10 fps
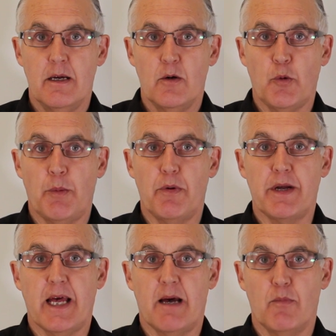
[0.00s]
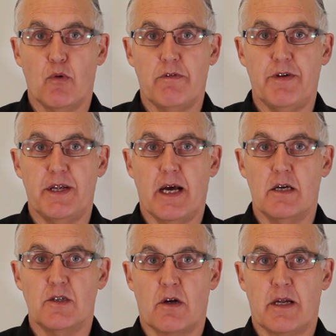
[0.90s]
We bring out more
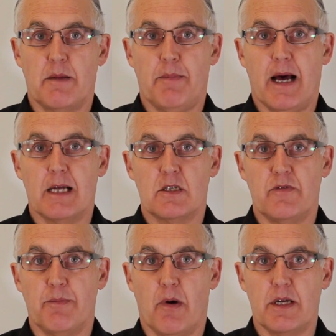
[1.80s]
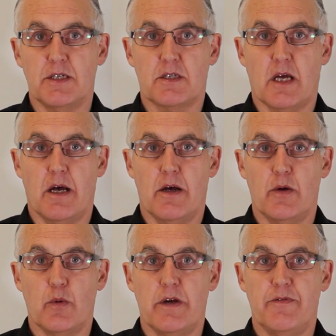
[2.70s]
videos on other parts of your body,
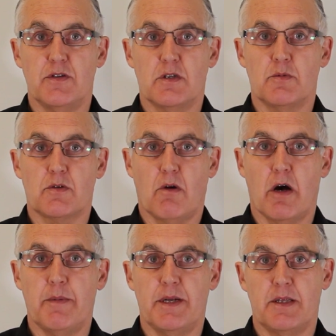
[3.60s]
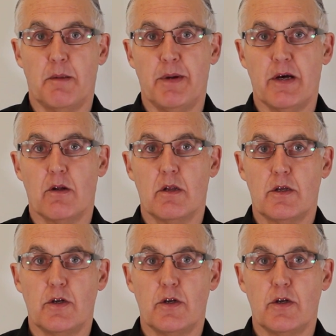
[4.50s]
so if you subscribe and hit the bell,